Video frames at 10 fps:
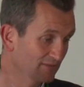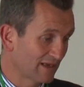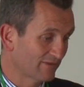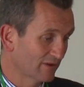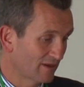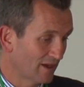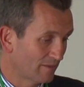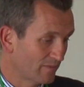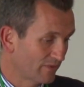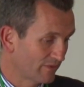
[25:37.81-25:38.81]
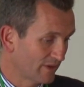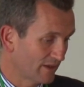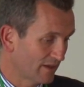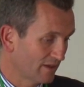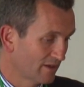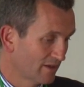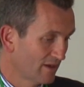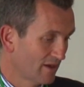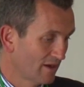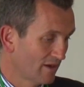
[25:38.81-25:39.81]
level up the
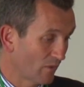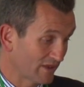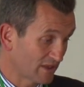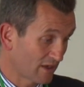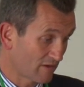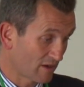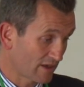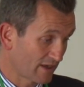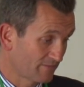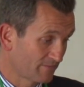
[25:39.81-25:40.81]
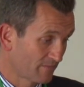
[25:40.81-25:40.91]
waste hierarchy.